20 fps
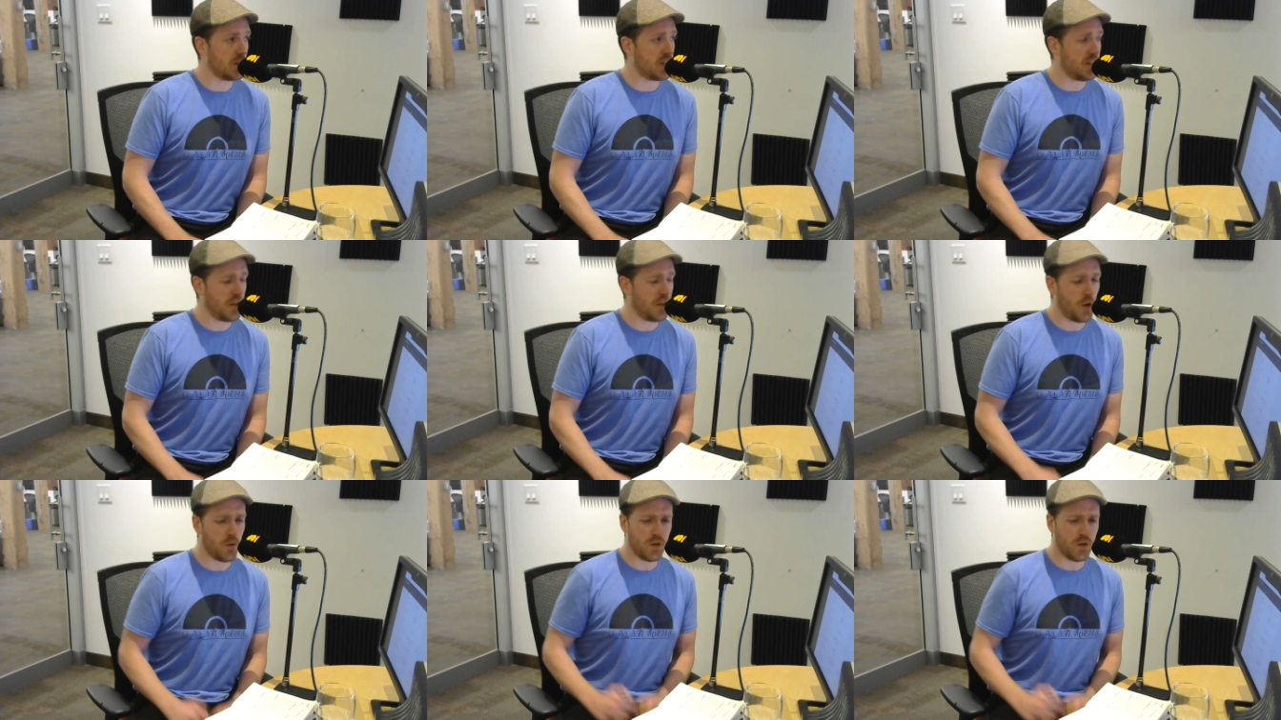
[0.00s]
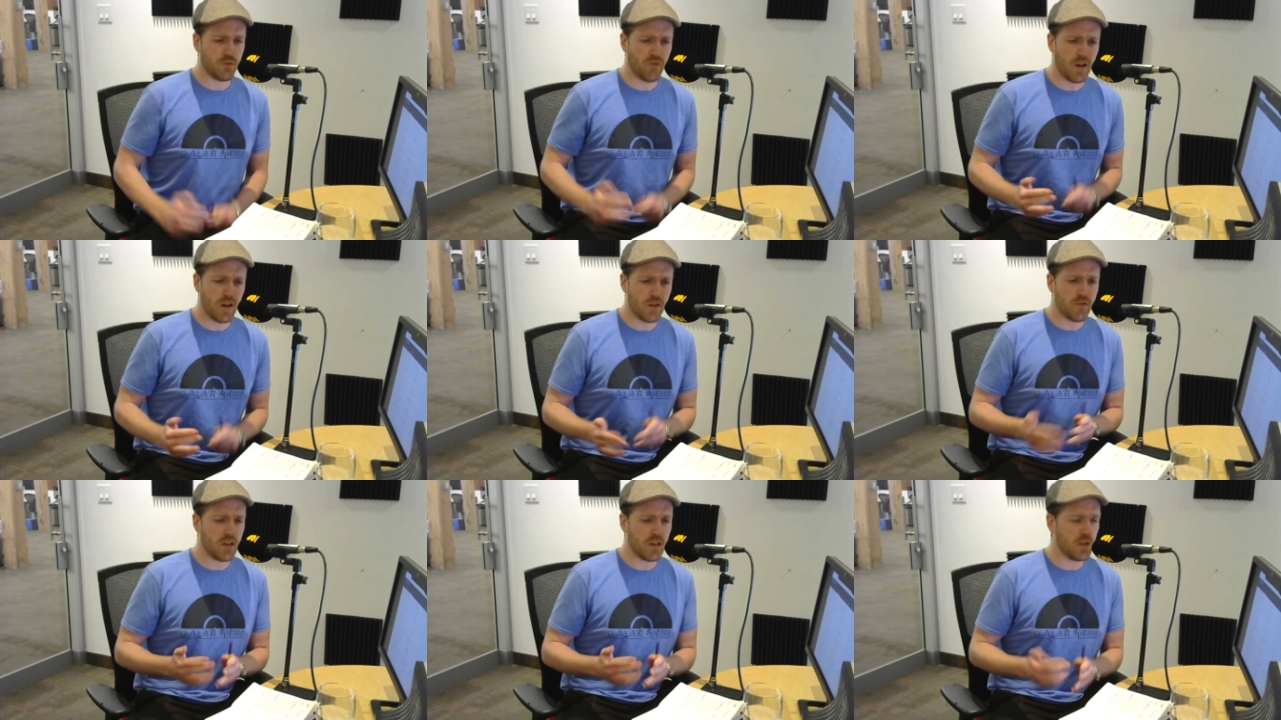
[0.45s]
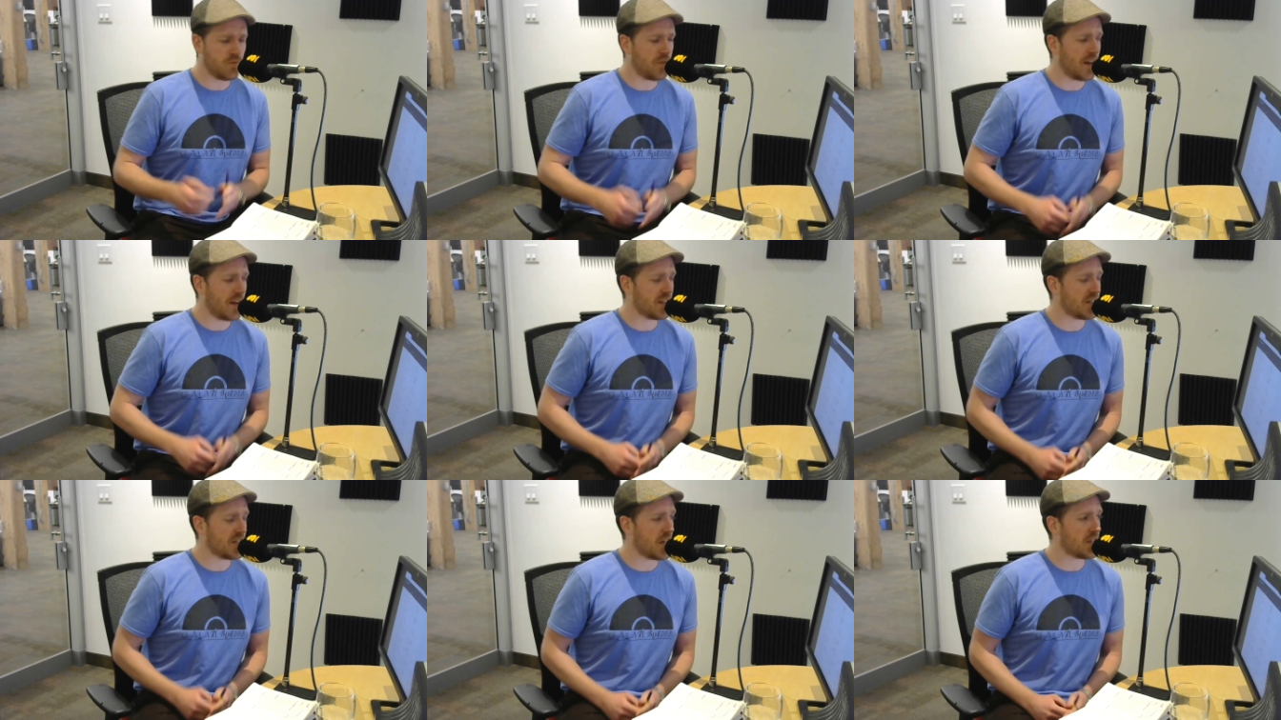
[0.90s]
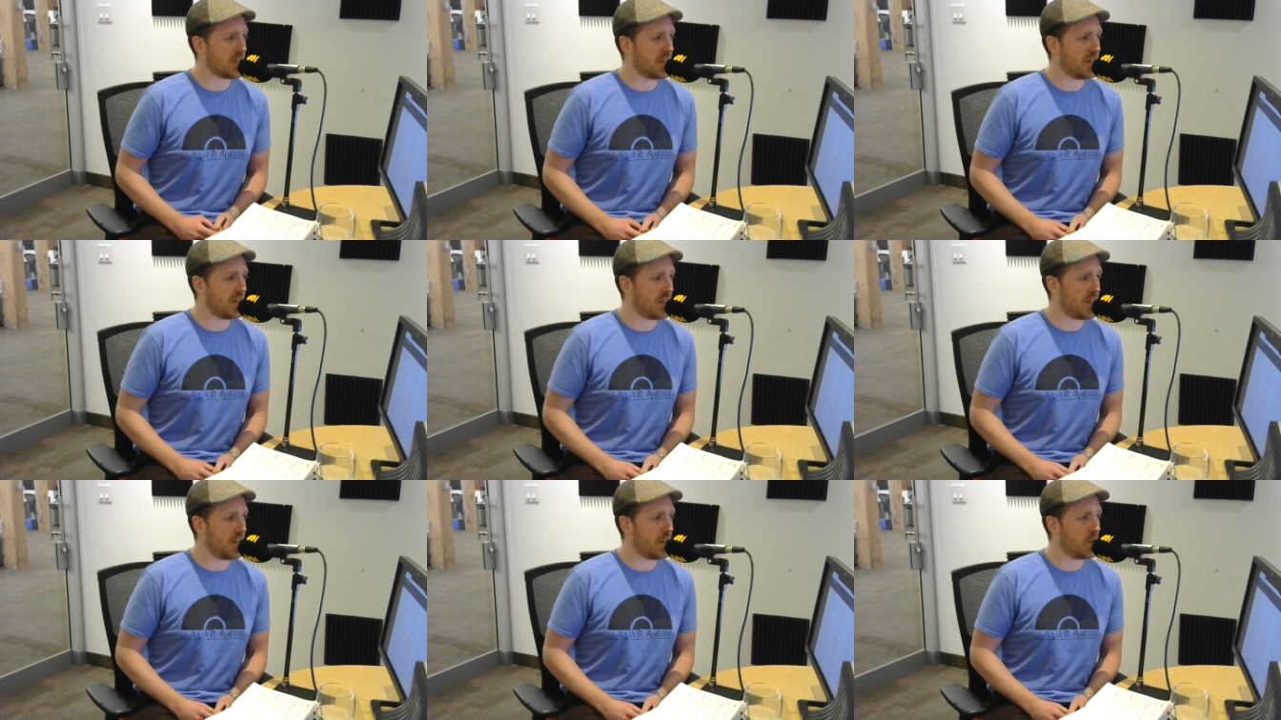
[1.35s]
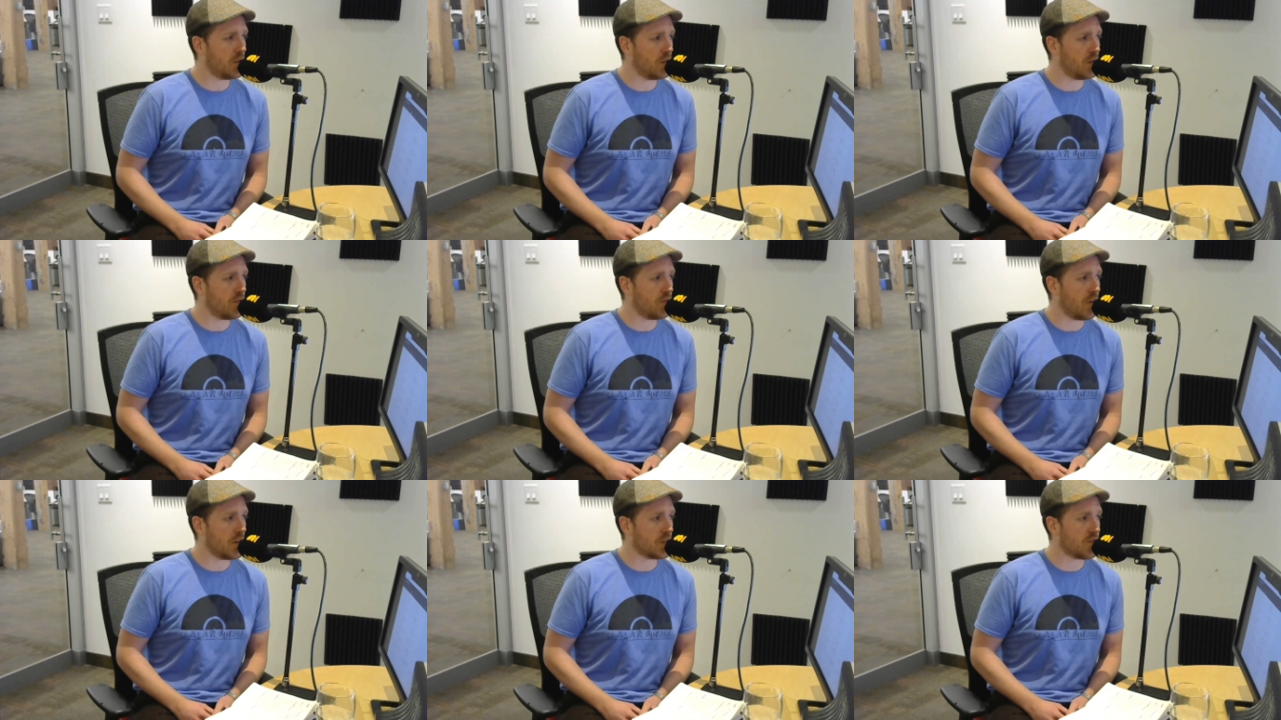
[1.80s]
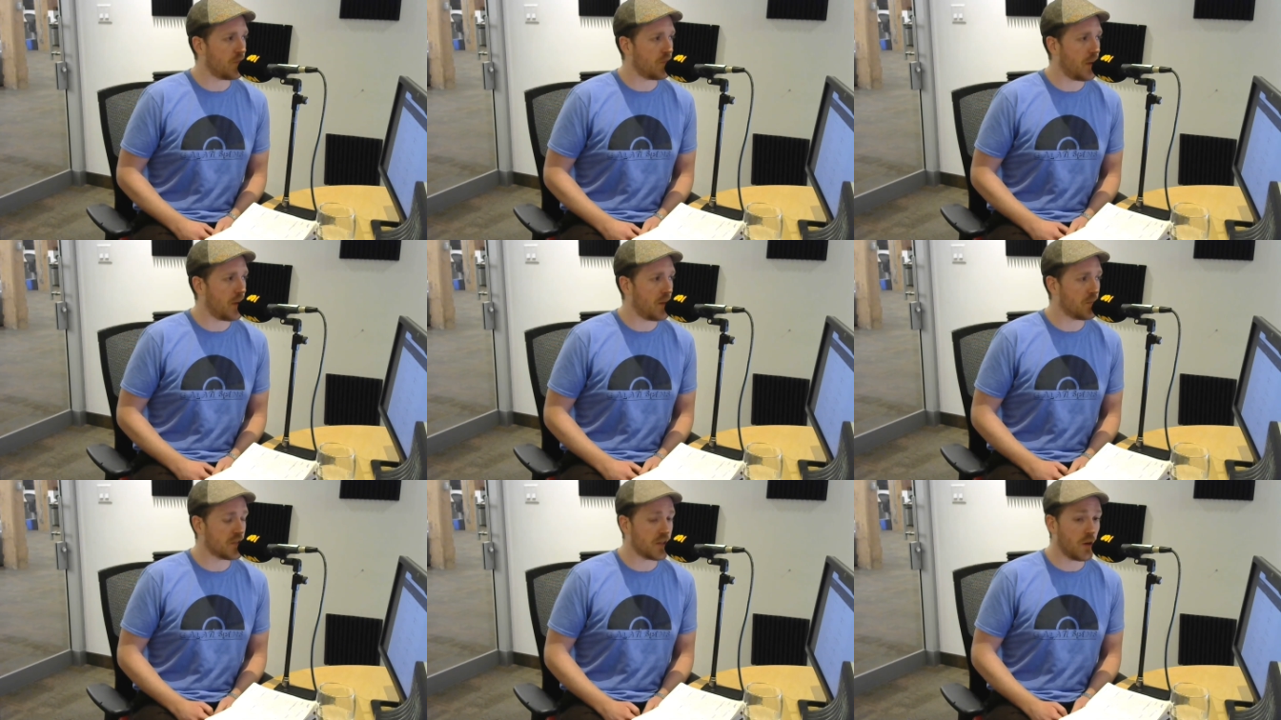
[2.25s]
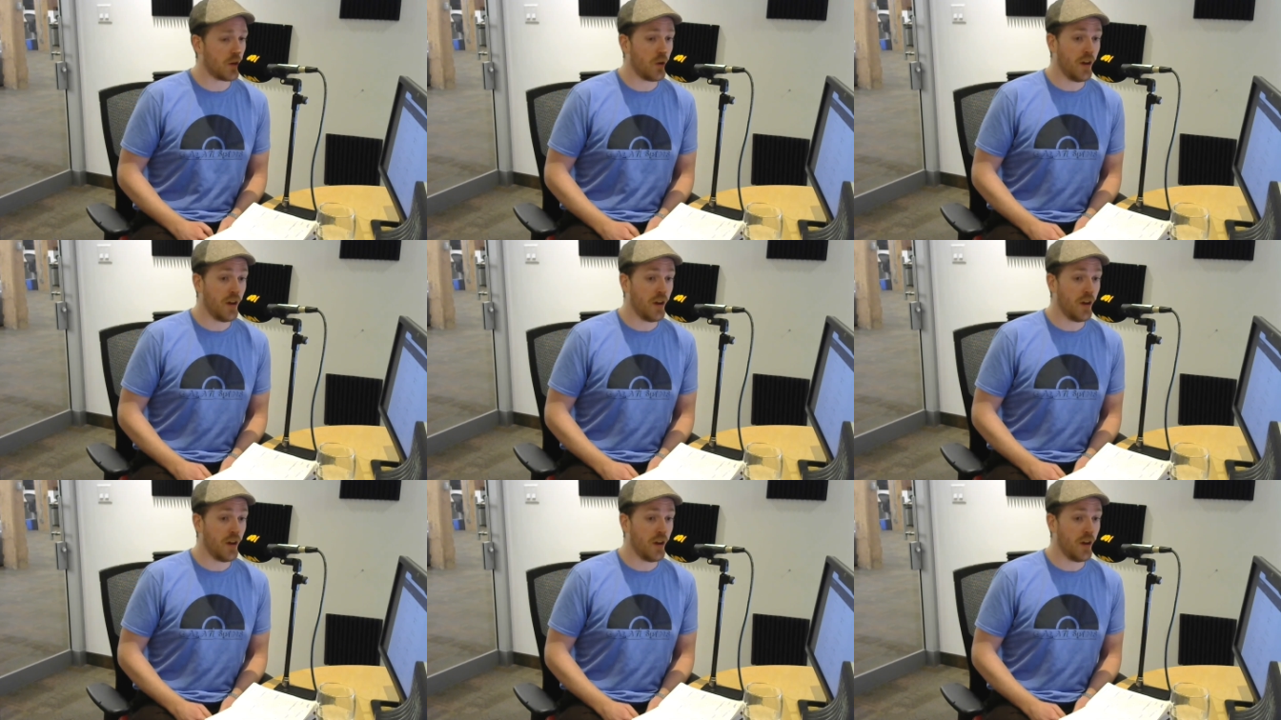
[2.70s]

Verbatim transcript: you know, really, really fantastic decoy runs from him. So